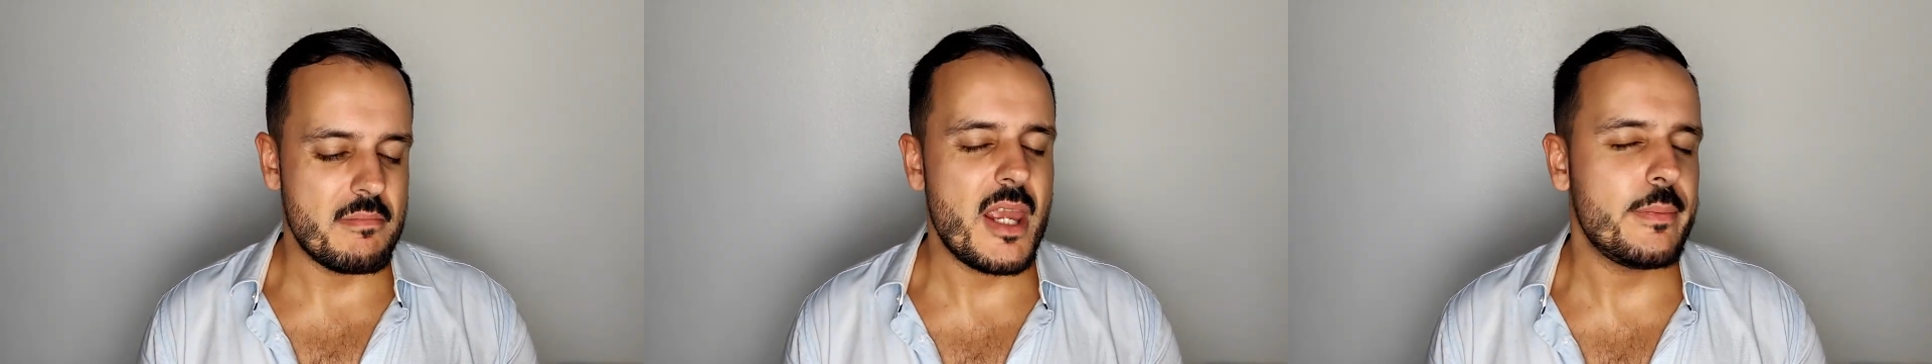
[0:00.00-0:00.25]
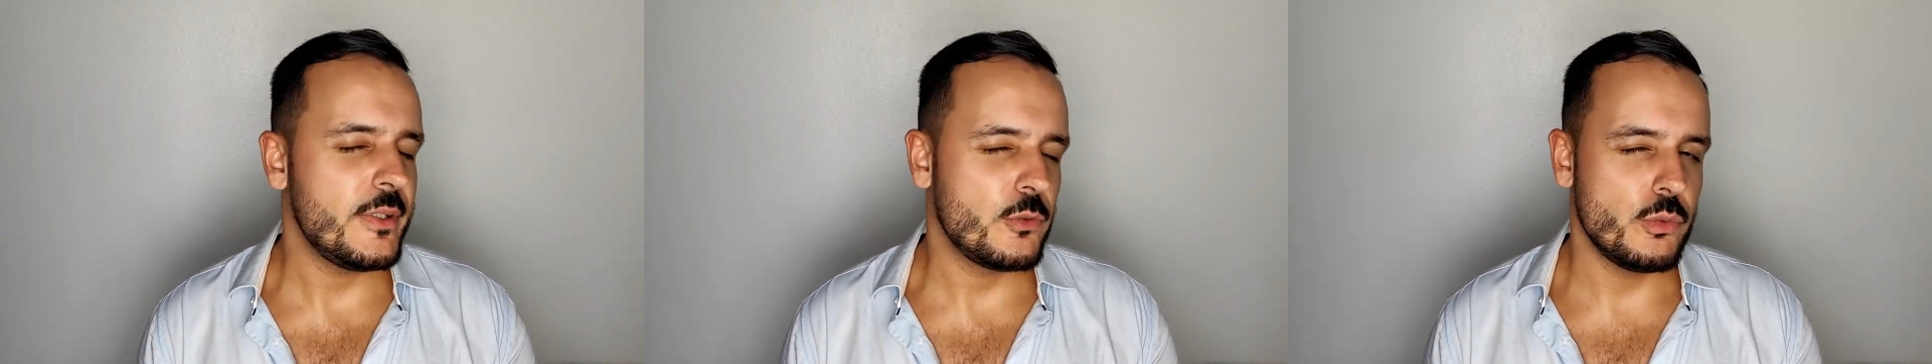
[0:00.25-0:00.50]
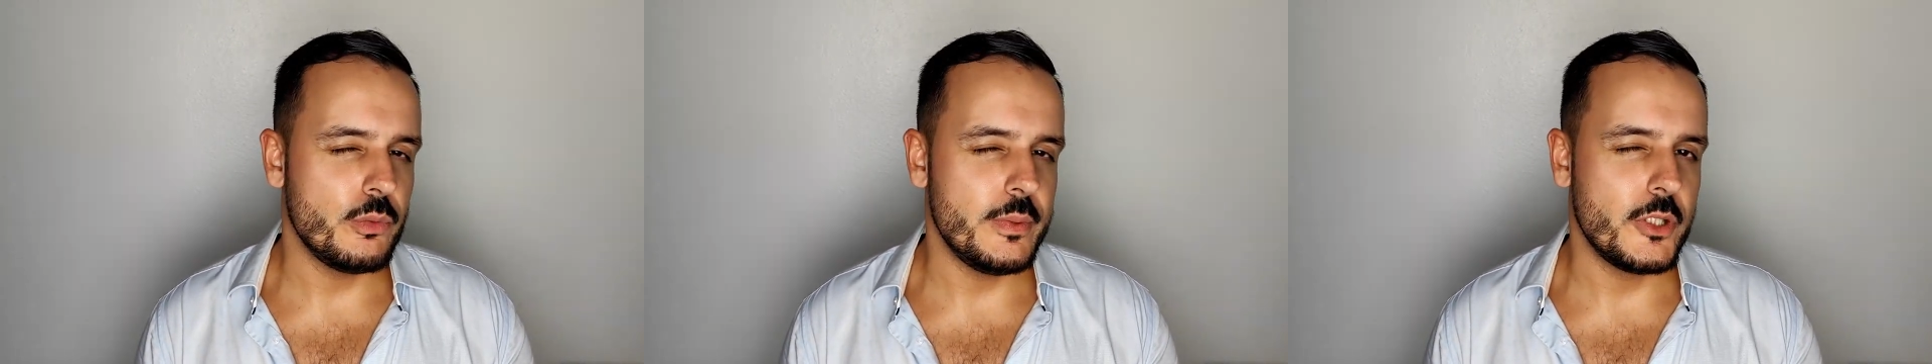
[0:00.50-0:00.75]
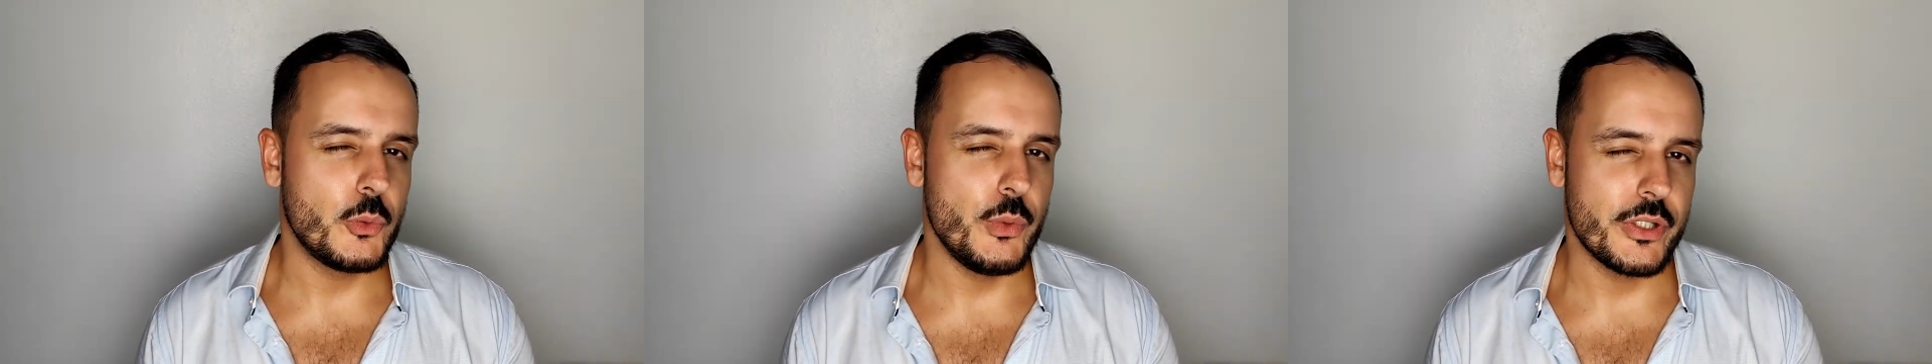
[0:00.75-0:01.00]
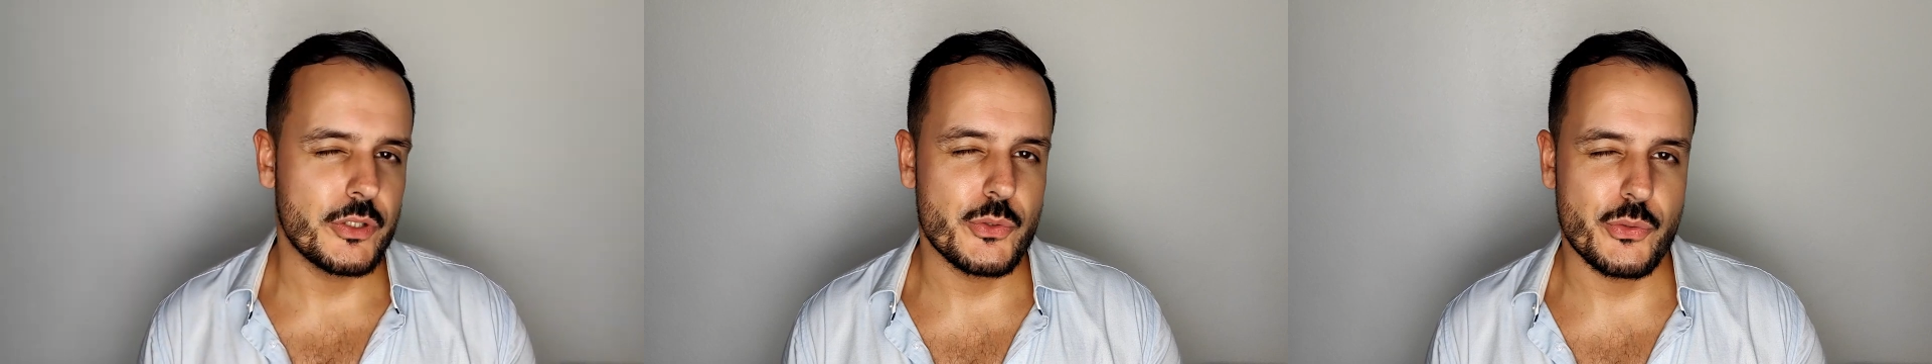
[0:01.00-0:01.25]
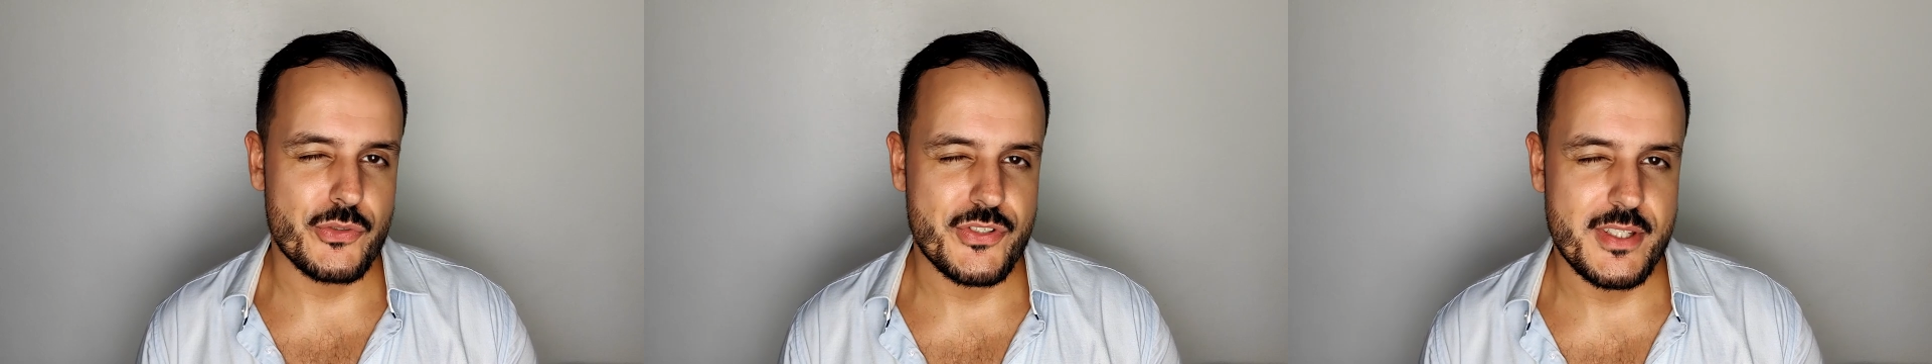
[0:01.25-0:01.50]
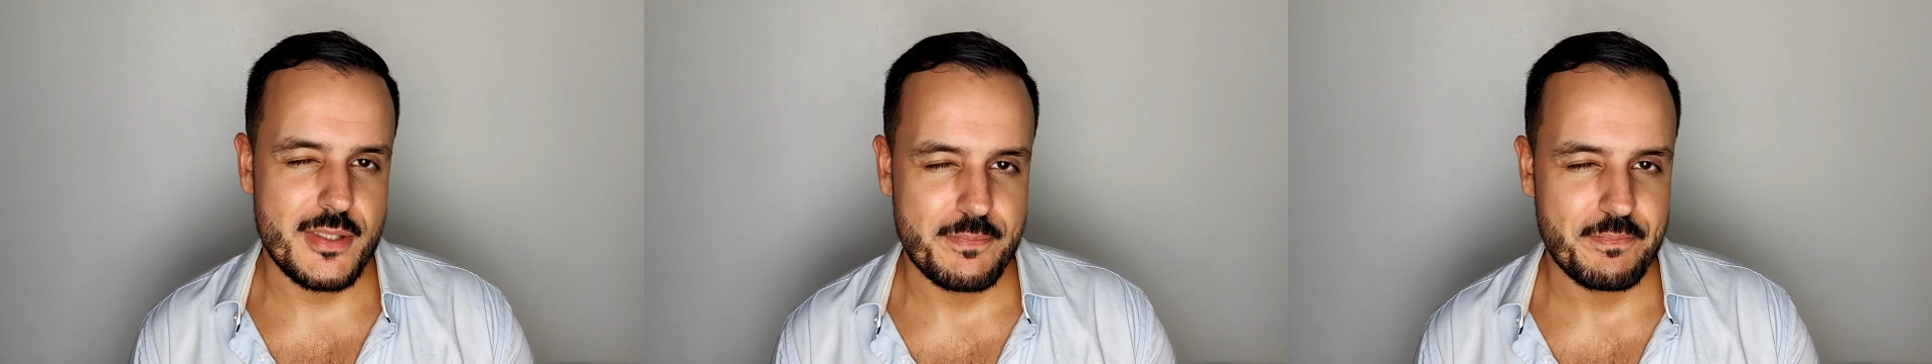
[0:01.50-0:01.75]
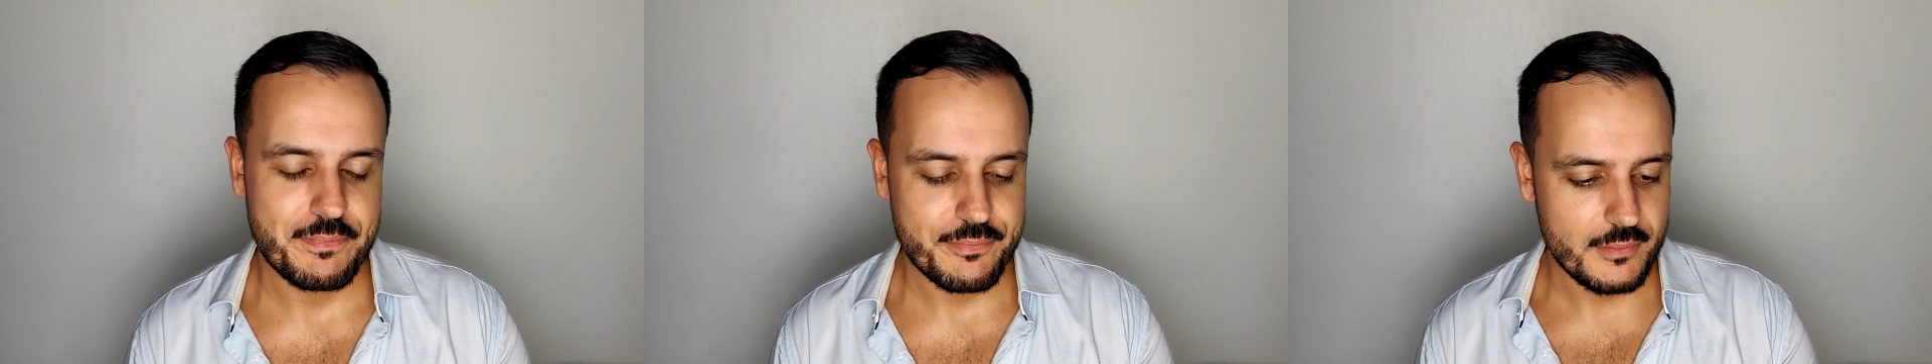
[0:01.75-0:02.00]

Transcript: Maybe it will be Cuir de Russie.